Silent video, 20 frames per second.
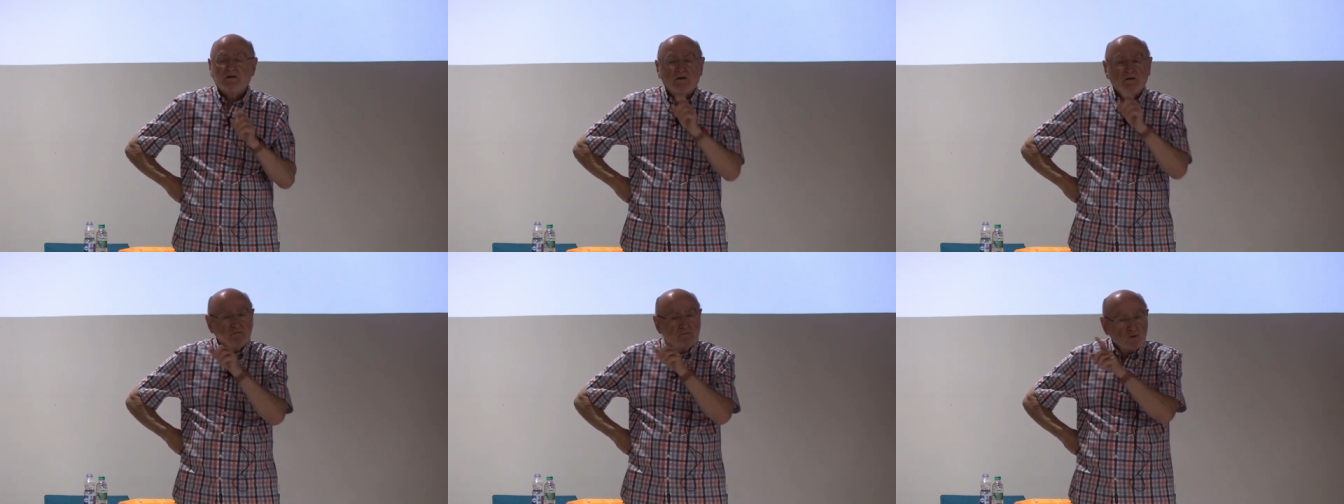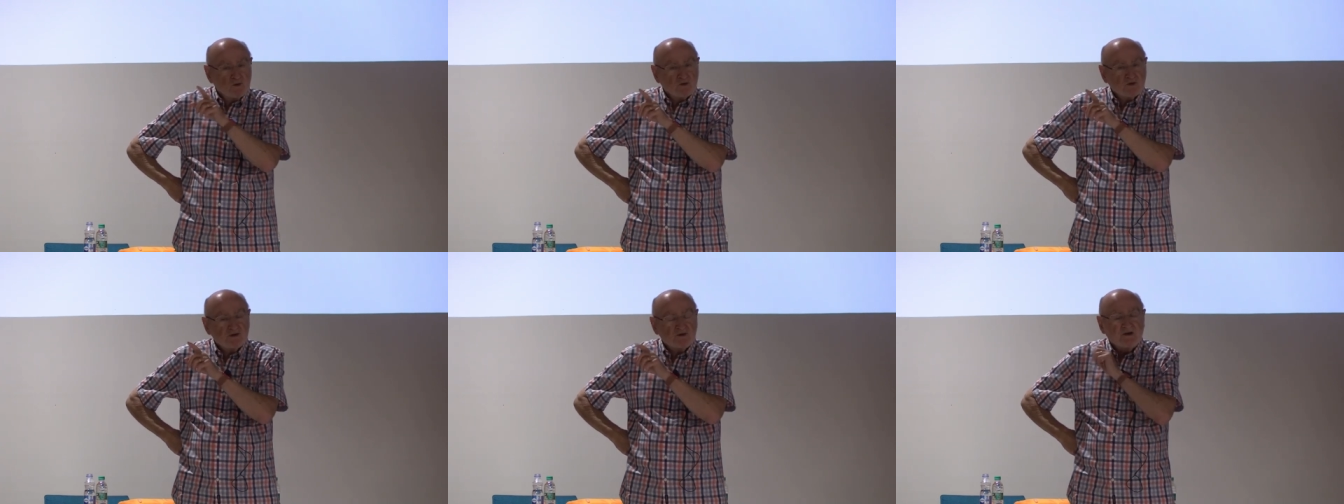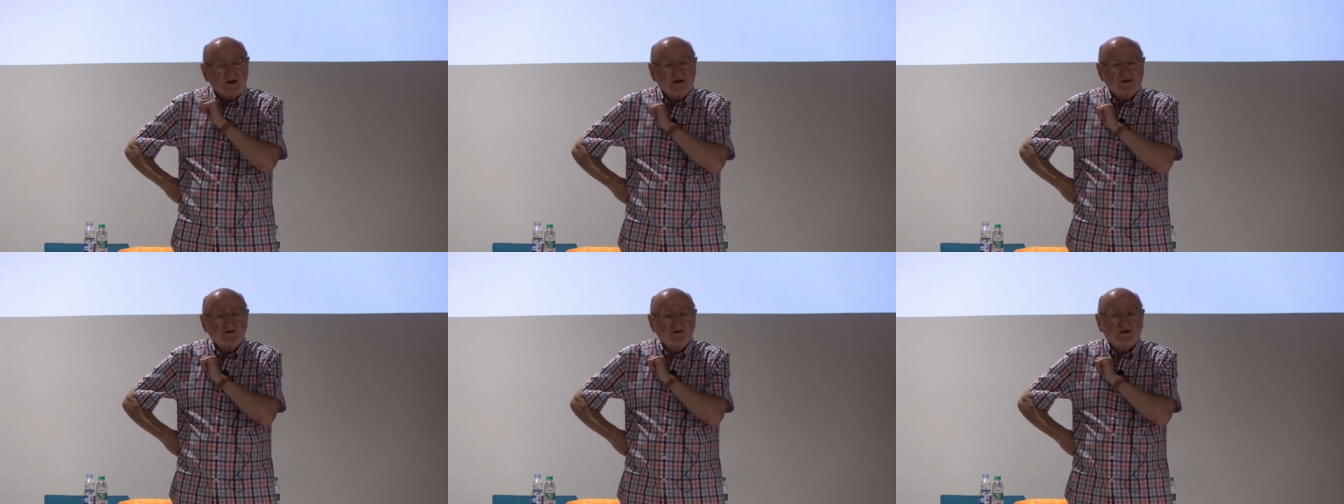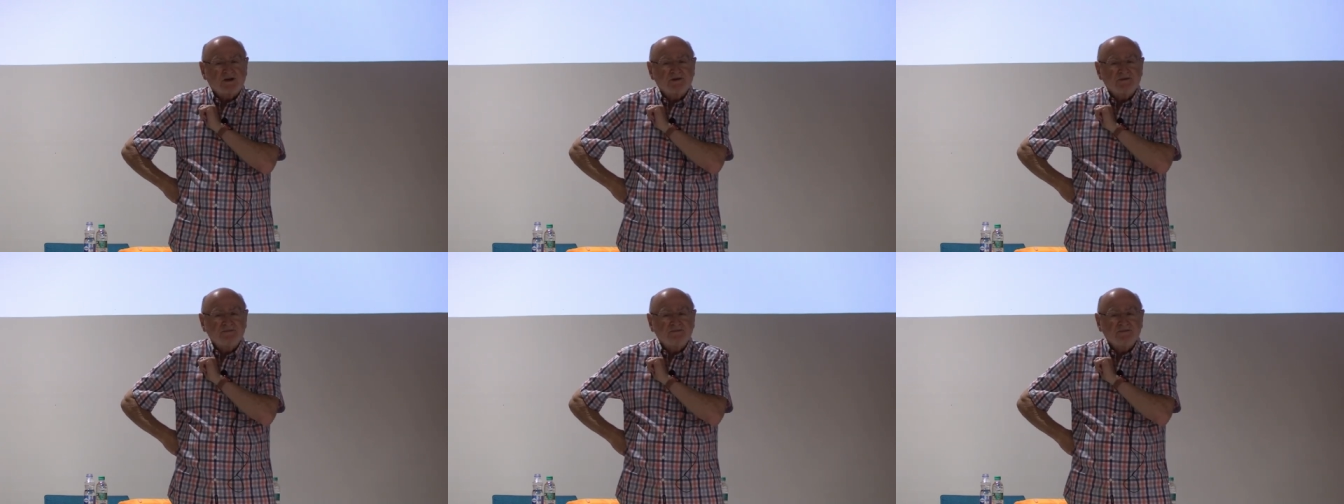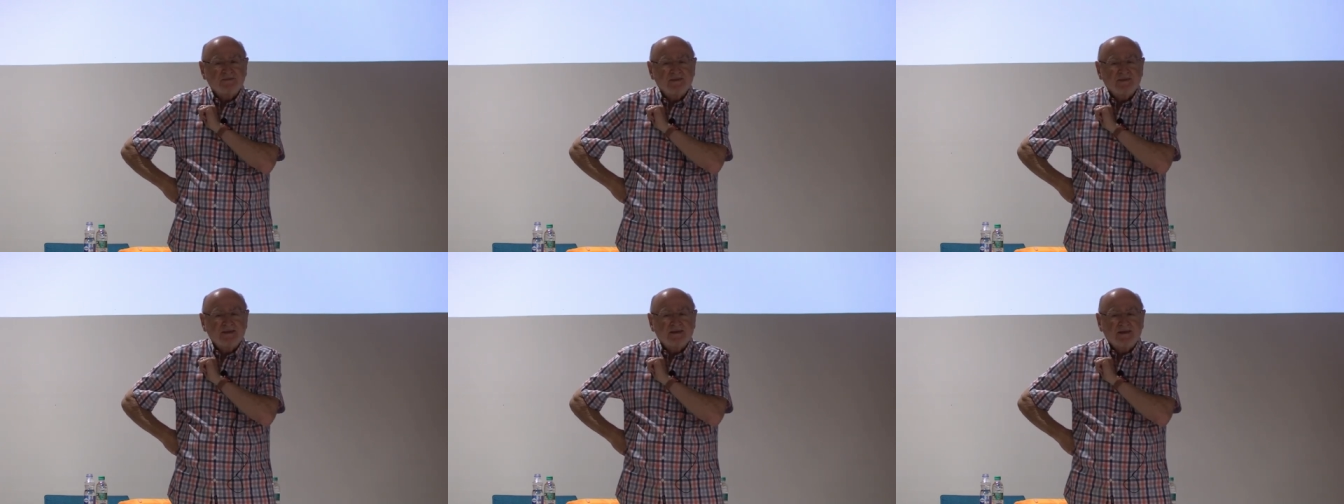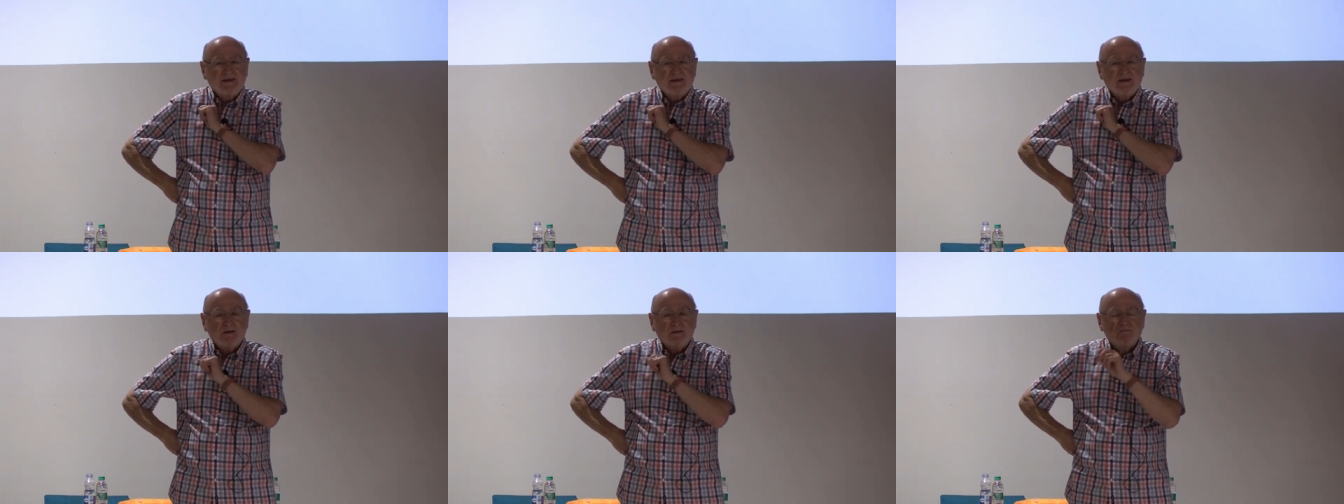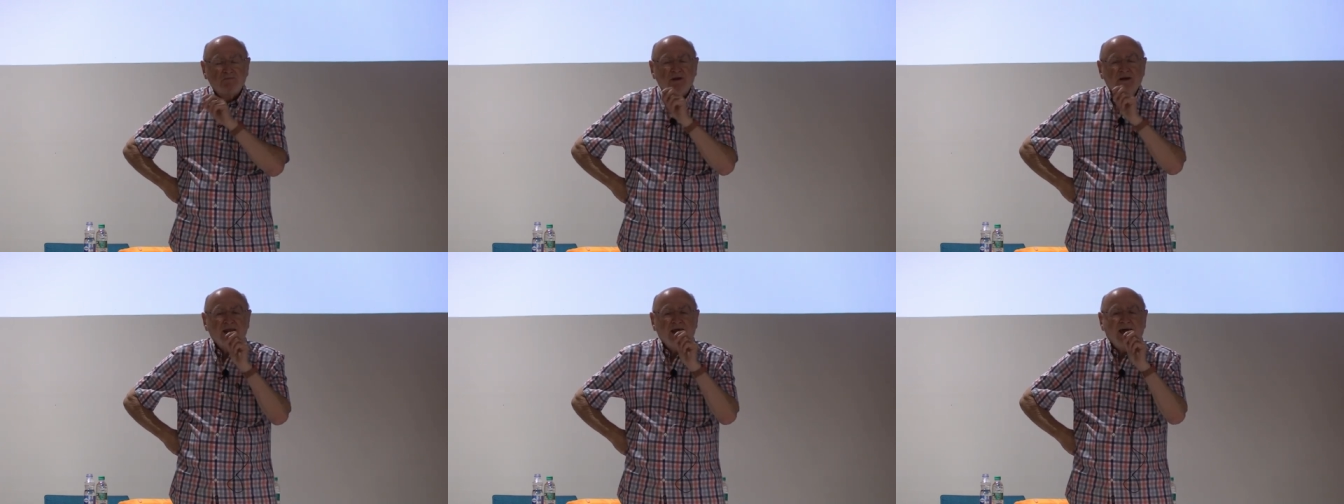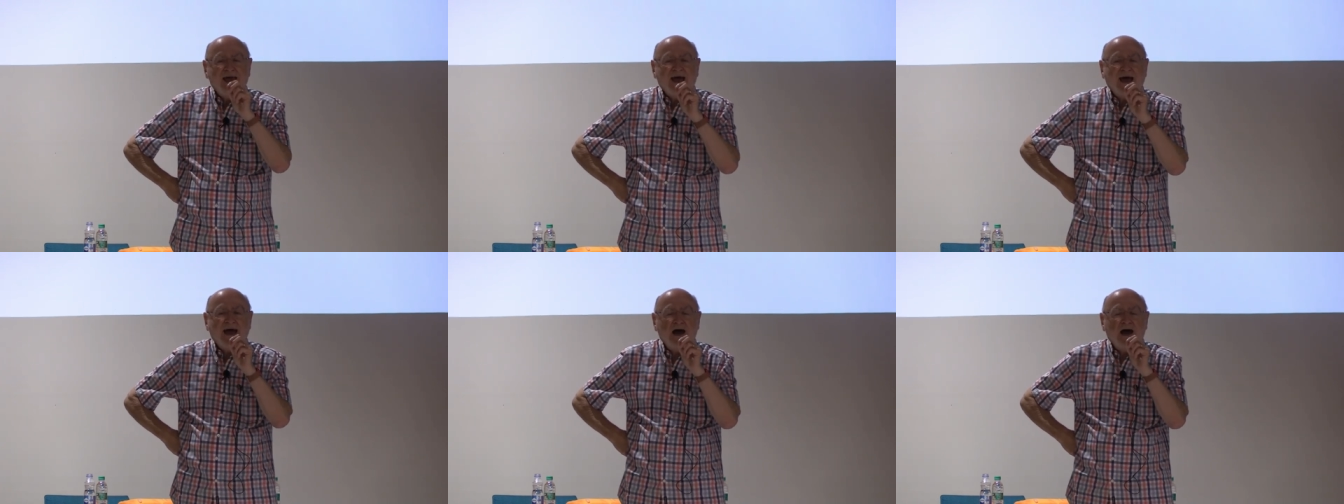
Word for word: Not more structure, but